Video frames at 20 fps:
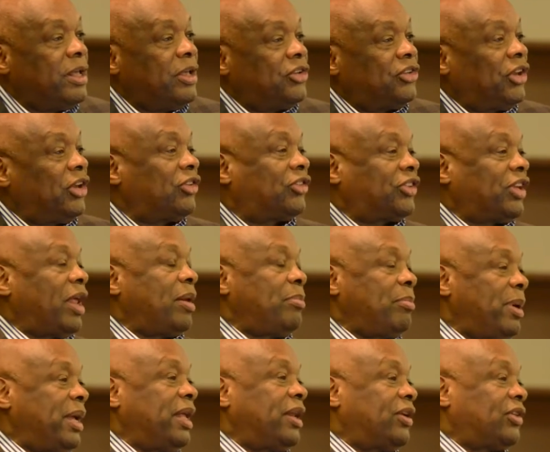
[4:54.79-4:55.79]
She
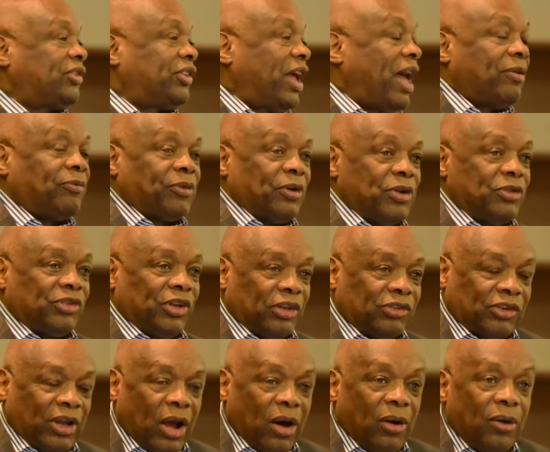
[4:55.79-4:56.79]
sent me to San
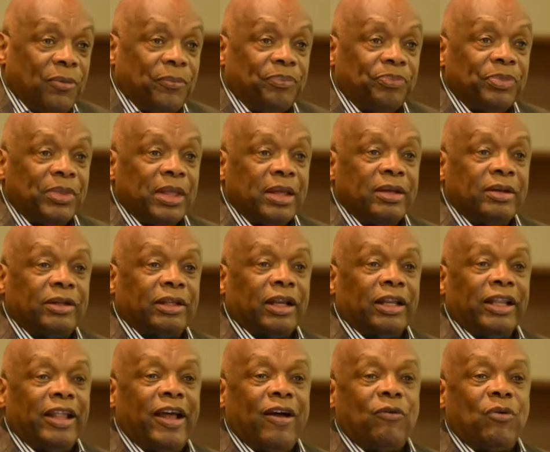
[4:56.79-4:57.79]
Francisco to
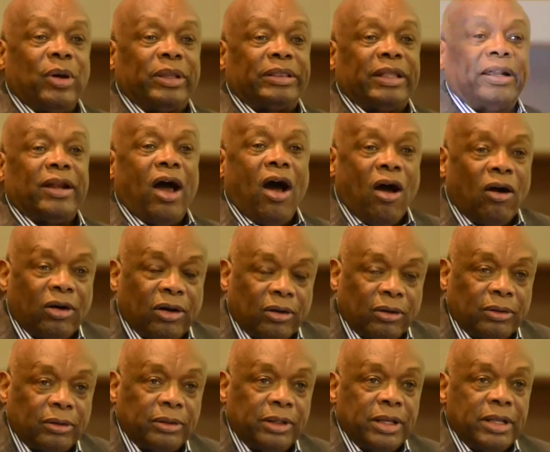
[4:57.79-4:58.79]
live with an
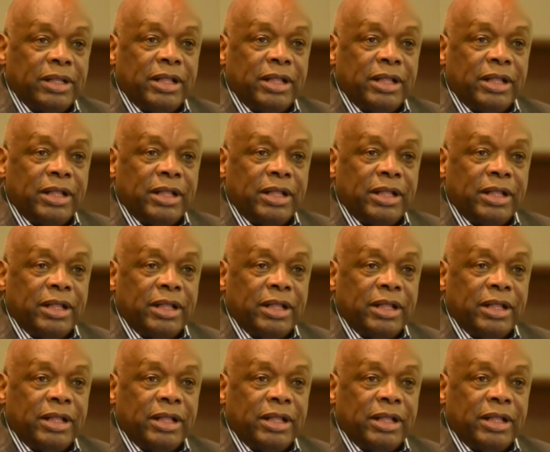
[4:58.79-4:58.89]
uncle